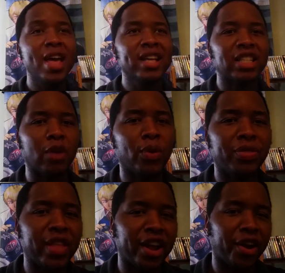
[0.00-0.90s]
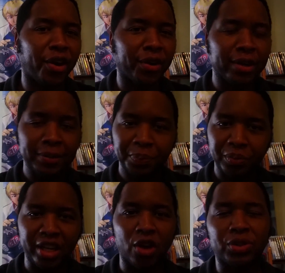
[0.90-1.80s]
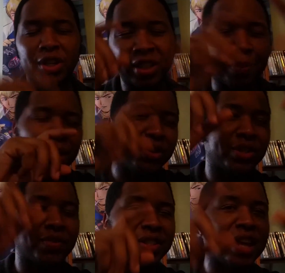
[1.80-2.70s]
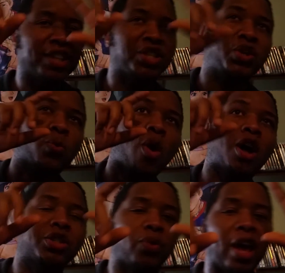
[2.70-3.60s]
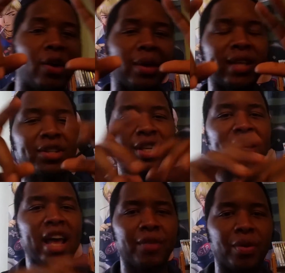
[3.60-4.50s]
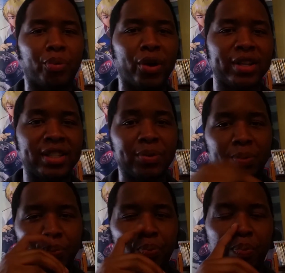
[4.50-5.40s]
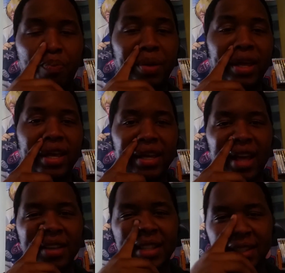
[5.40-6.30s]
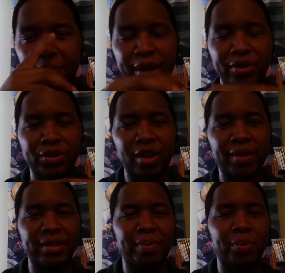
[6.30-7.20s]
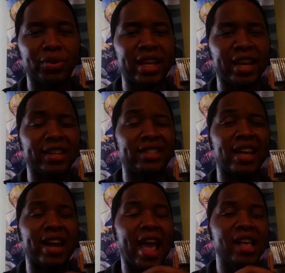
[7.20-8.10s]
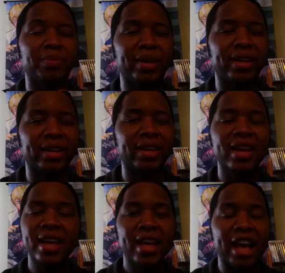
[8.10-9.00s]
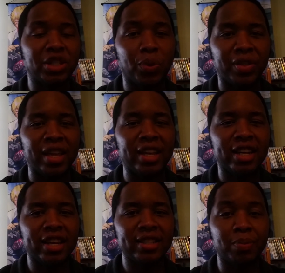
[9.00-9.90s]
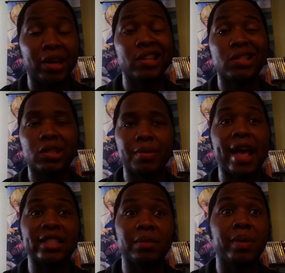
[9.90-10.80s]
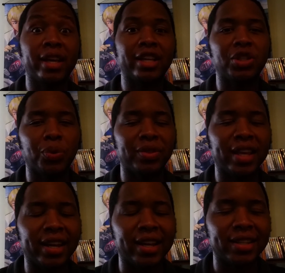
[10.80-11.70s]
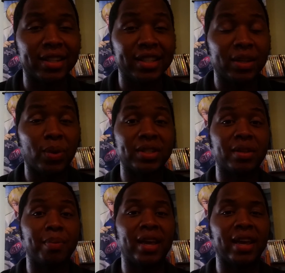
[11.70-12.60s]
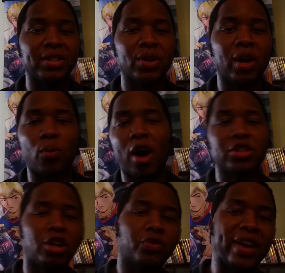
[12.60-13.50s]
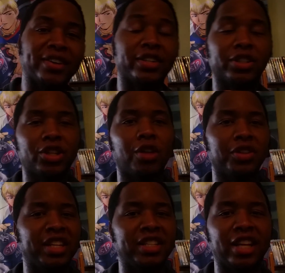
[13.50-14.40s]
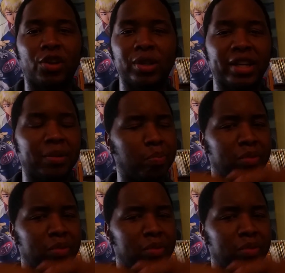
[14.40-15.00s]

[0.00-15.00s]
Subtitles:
So I went there, took some pictures of the statue, walked around. I was actually kind of impressed. It was big. I'd seen the pictures of it, and people were saying it's not as big as you would think it is, but it's as big as you would think it is. At least it was to me. So I walked all around it, looked all the detail, looked,